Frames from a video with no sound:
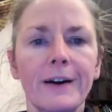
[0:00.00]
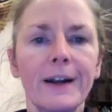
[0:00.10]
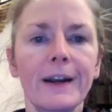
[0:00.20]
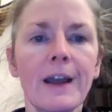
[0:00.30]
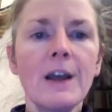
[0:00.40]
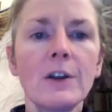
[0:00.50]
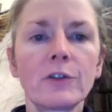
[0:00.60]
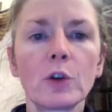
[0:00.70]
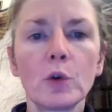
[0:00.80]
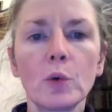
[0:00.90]
All right,
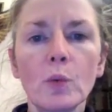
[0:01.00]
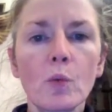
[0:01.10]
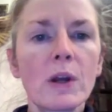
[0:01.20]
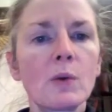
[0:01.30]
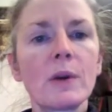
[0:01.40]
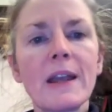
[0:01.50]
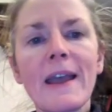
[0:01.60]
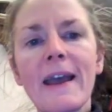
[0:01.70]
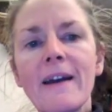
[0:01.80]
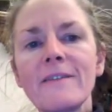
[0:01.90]
so when we
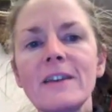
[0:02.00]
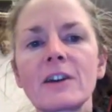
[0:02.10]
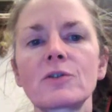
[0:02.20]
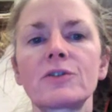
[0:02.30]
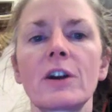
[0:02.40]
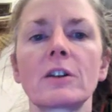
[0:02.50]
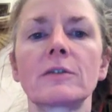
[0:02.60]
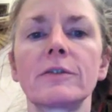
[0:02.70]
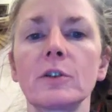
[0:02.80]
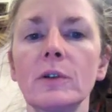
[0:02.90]
have the
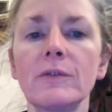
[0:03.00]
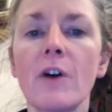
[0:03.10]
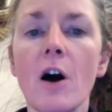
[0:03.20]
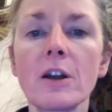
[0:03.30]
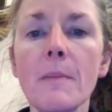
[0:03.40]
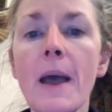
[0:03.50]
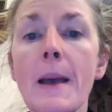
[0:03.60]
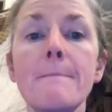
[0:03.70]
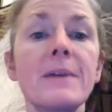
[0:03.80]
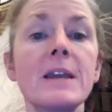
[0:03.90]
extracellular fluid volume
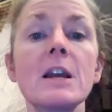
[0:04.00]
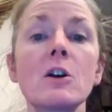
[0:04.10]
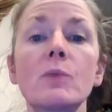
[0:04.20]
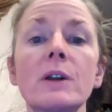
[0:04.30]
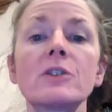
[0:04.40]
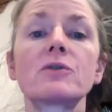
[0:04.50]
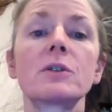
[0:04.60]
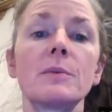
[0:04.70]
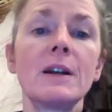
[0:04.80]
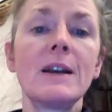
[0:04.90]
being
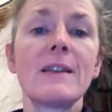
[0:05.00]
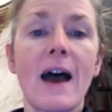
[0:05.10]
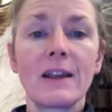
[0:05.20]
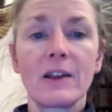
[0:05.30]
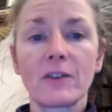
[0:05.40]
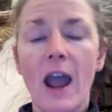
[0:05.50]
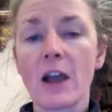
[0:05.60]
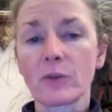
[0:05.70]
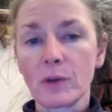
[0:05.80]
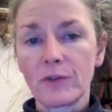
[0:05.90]
redistributed, that is,
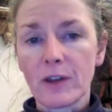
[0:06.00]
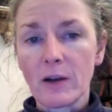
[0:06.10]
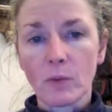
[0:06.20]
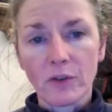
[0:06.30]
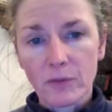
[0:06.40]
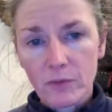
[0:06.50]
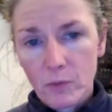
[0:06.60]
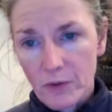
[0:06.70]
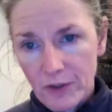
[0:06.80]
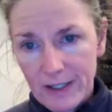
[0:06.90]
as we've said,
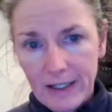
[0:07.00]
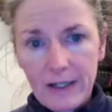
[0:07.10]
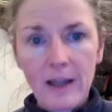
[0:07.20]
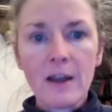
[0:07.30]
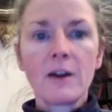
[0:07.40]
once again,